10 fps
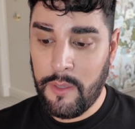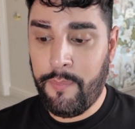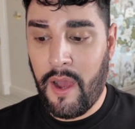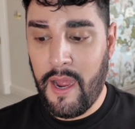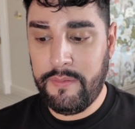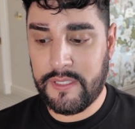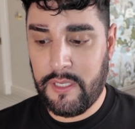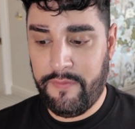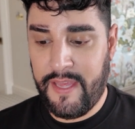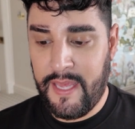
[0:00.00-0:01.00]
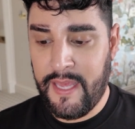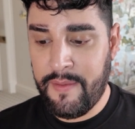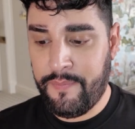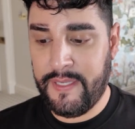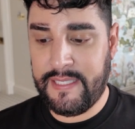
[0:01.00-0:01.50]
But I'm just over
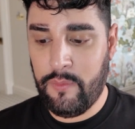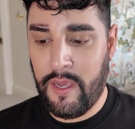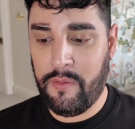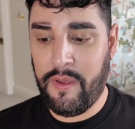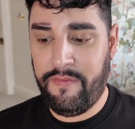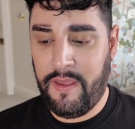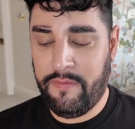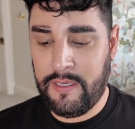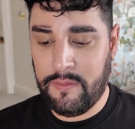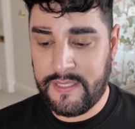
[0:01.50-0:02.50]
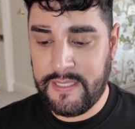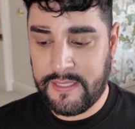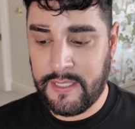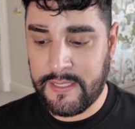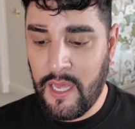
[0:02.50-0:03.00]
here, busy working my favorite little
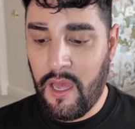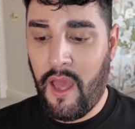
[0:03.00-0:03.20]
assistants.